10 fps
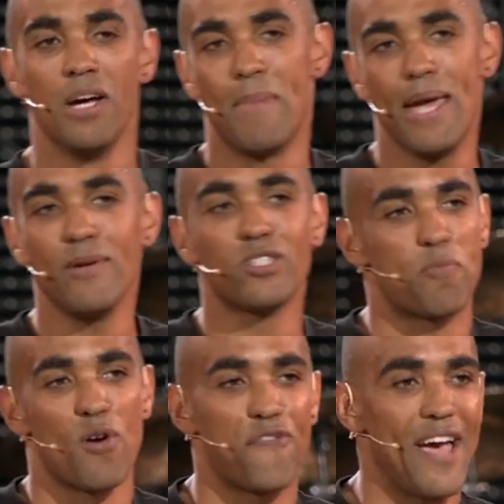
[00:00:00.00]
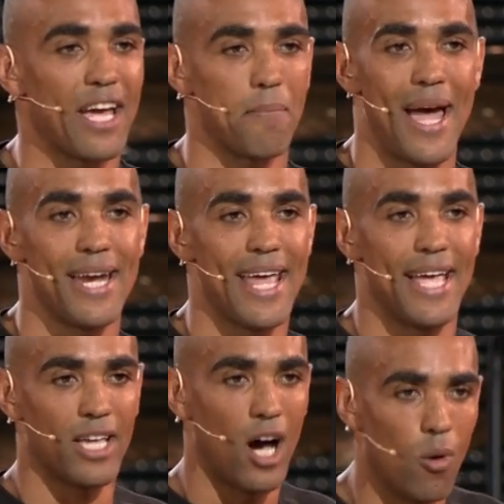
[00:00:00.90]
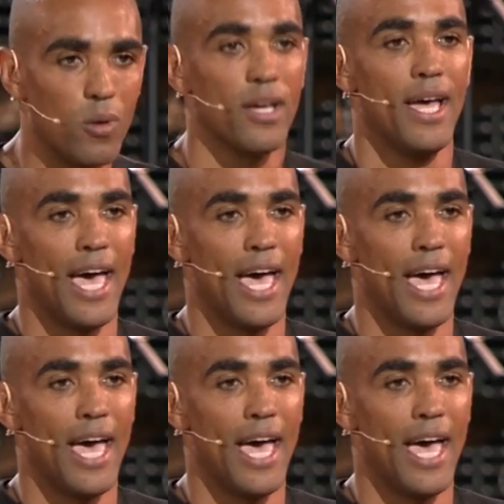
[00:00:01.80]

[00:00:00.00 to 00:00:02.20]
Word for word: maybe it's a prophetic mandate that I would